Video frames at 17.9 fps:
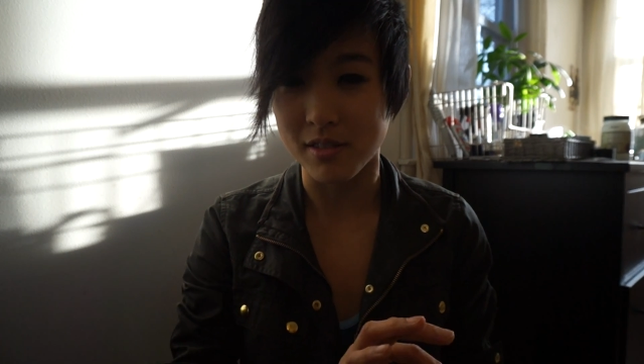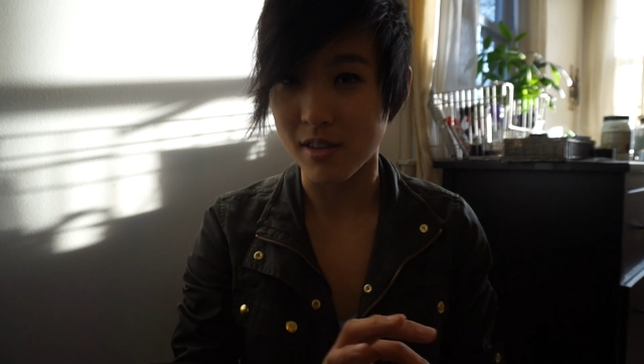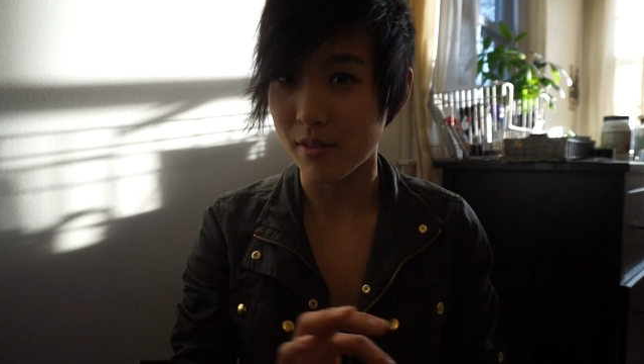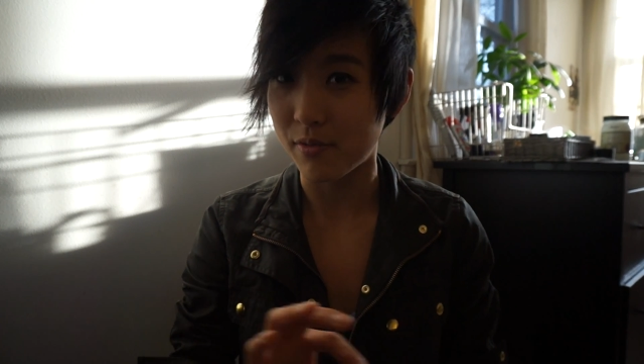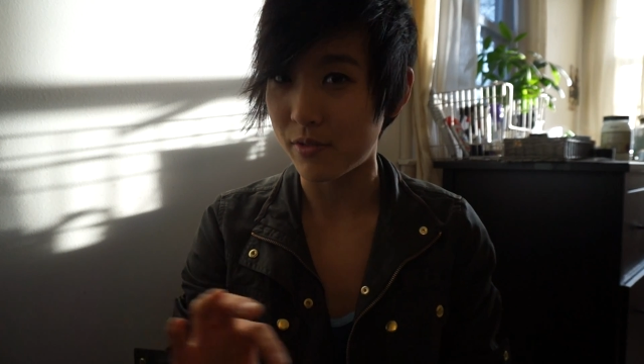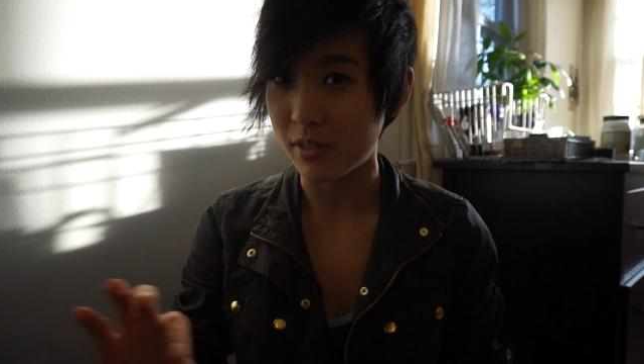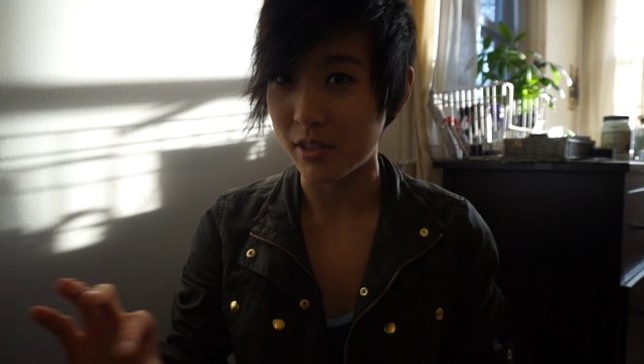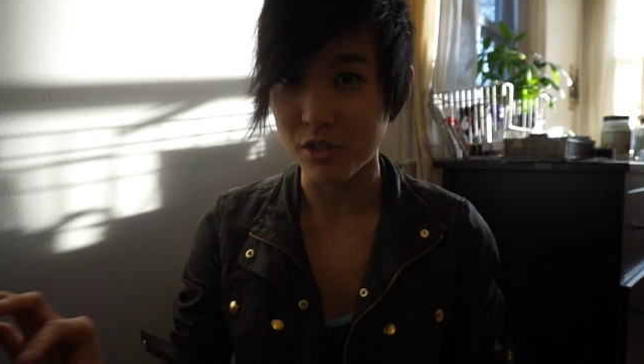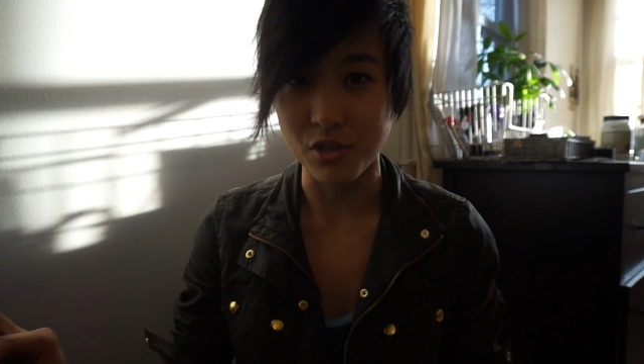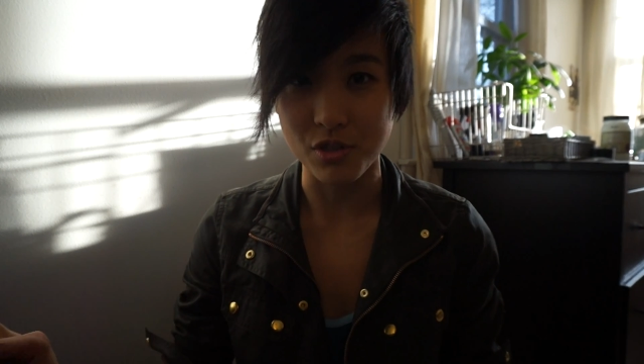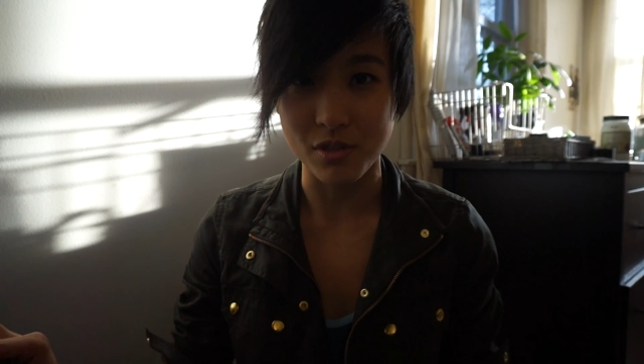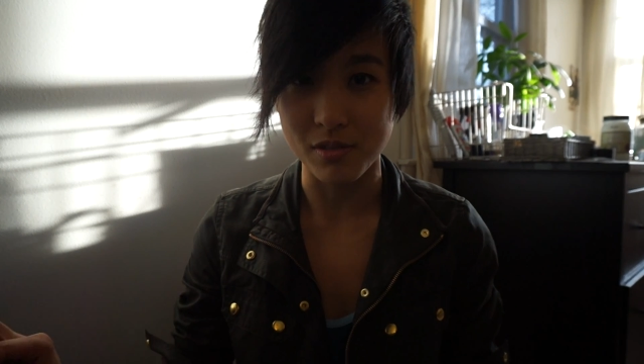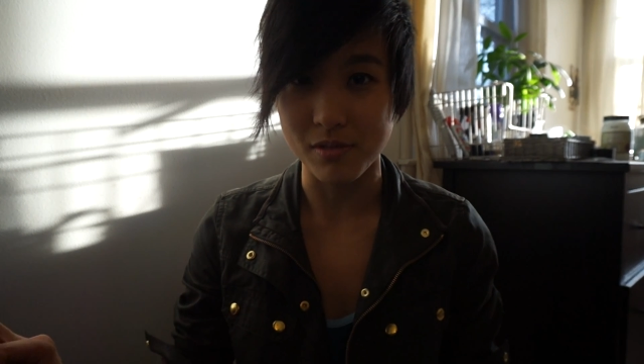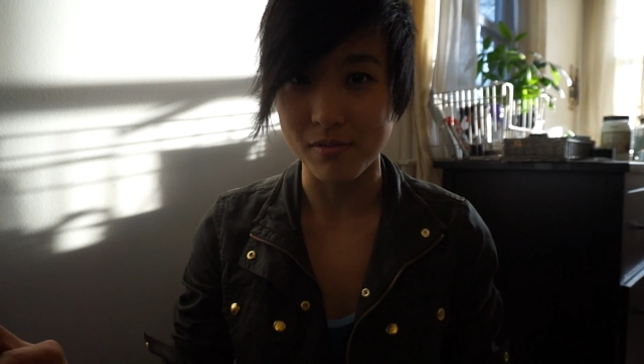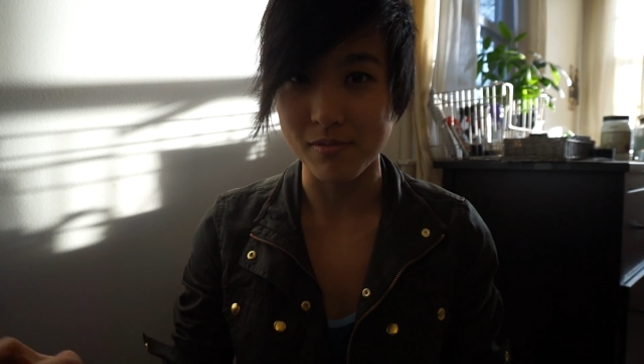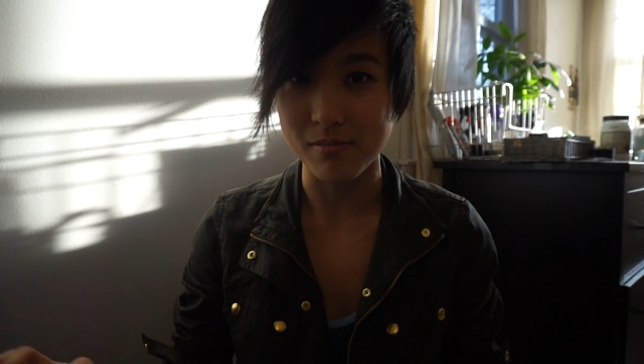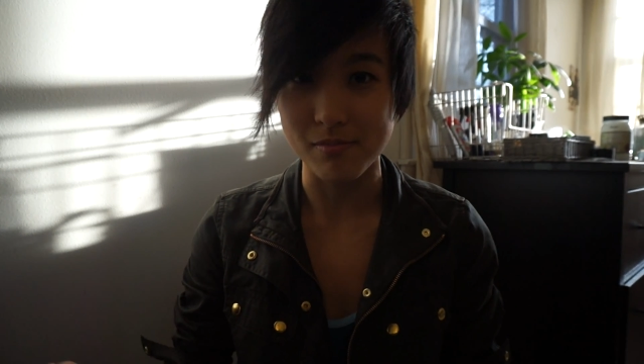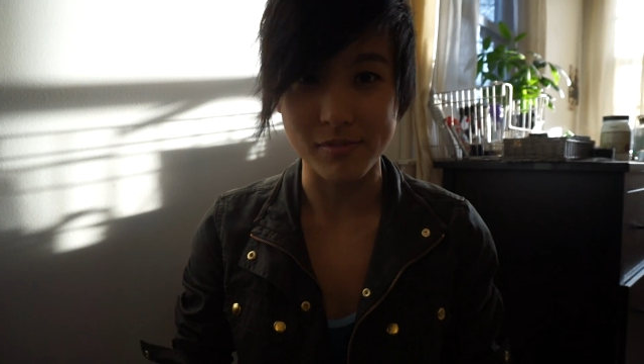
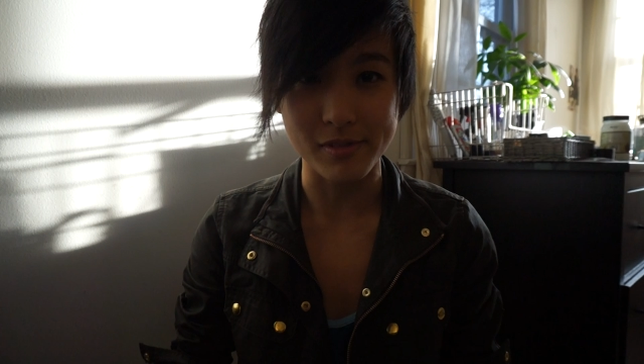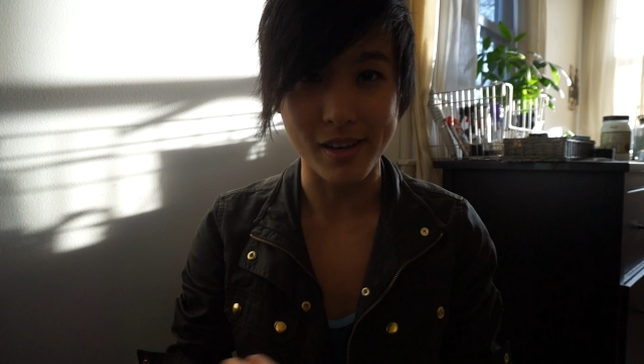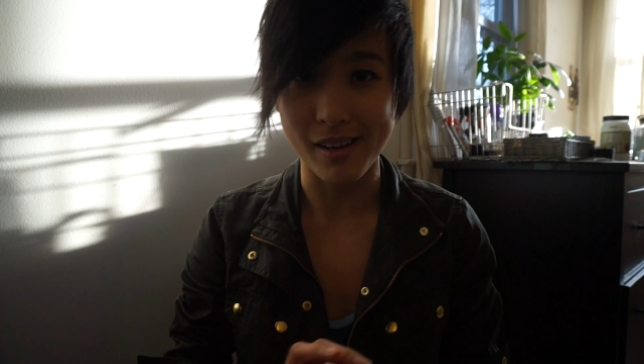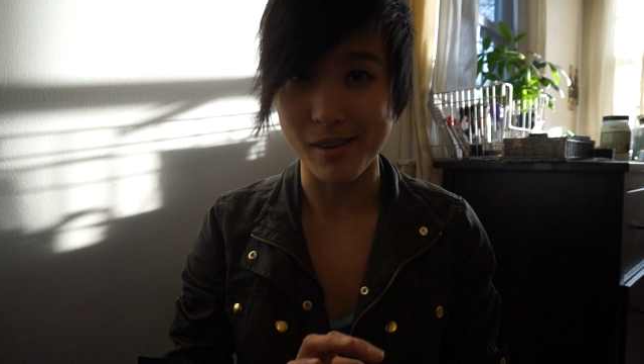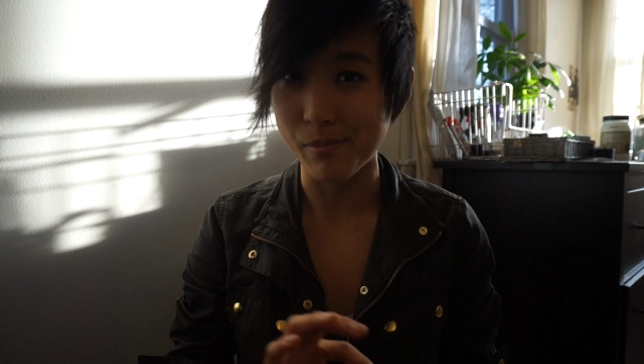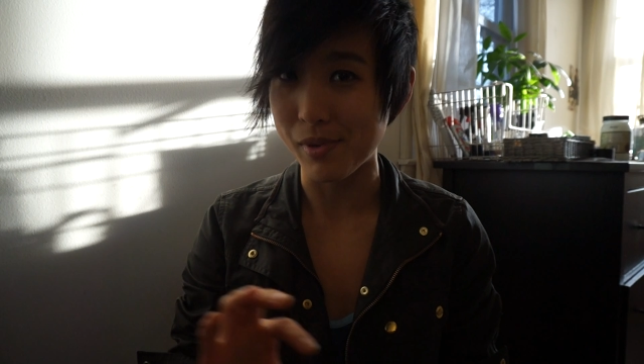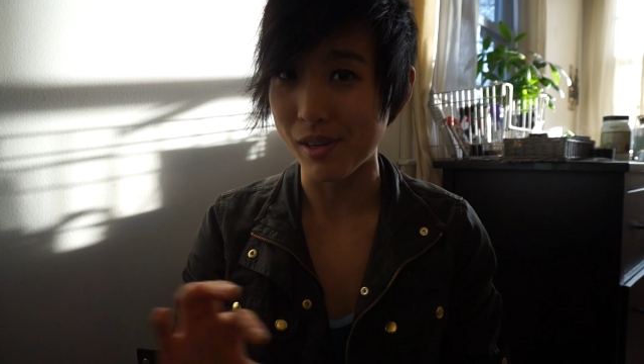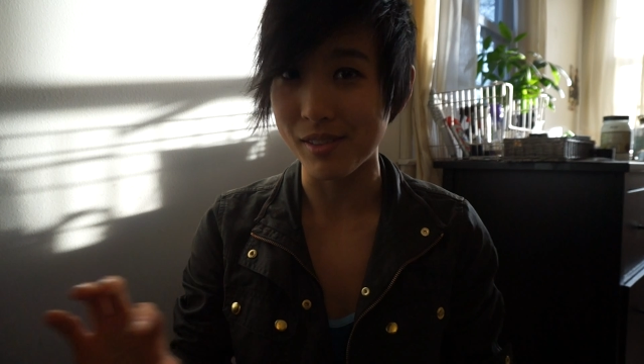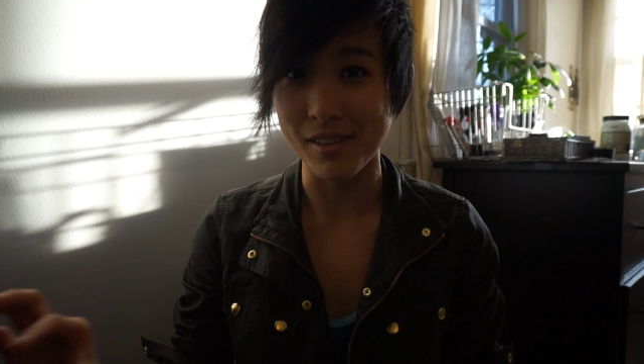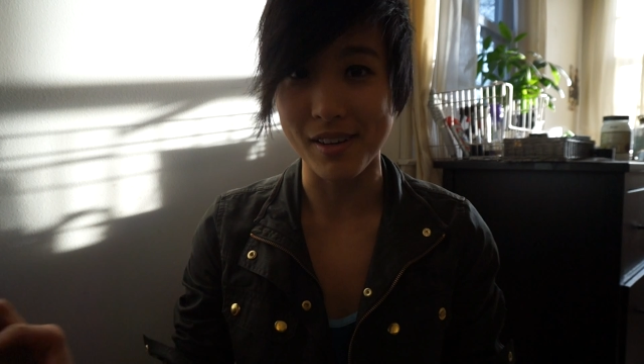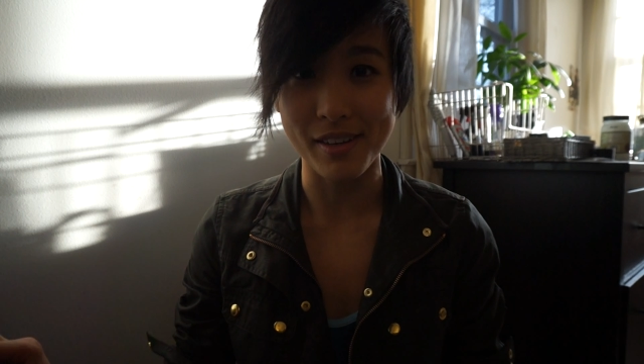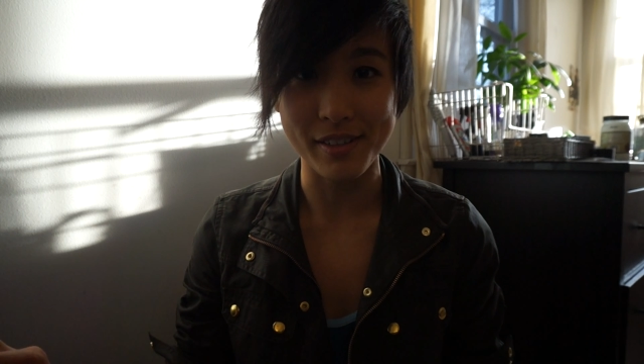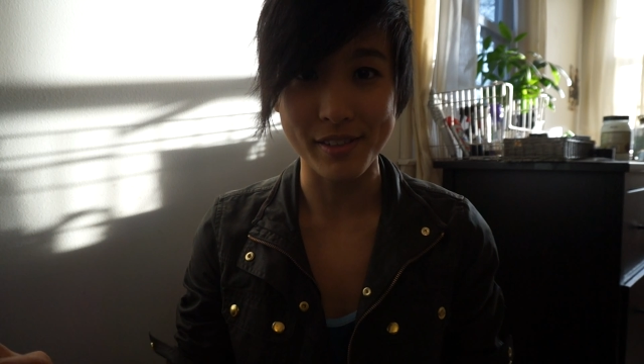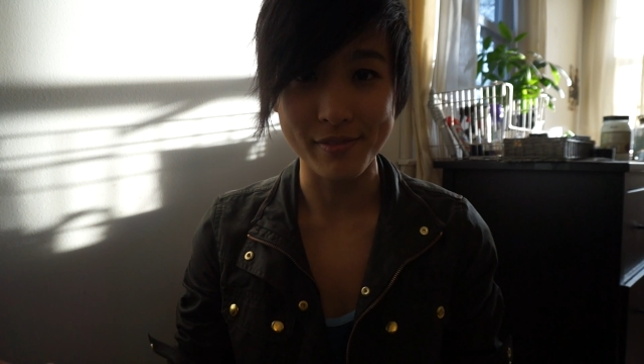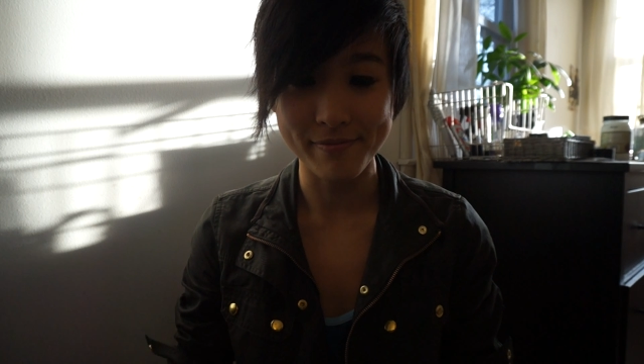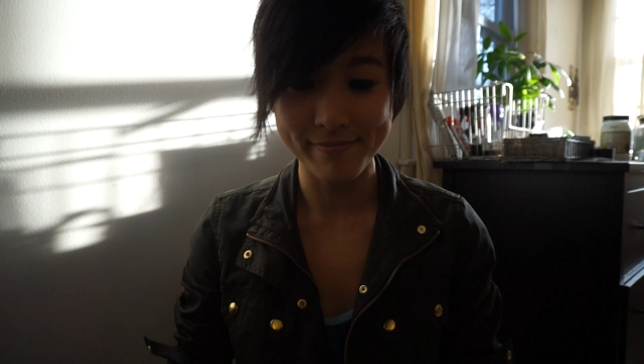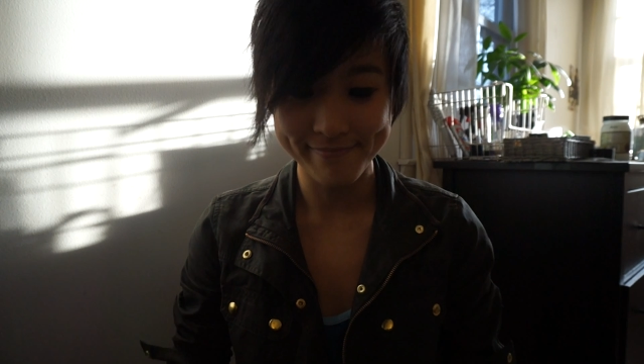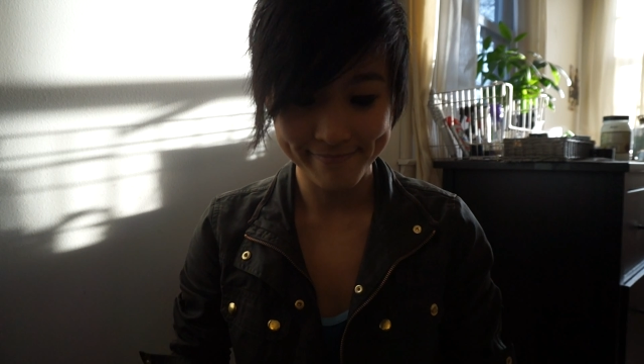definition line by line.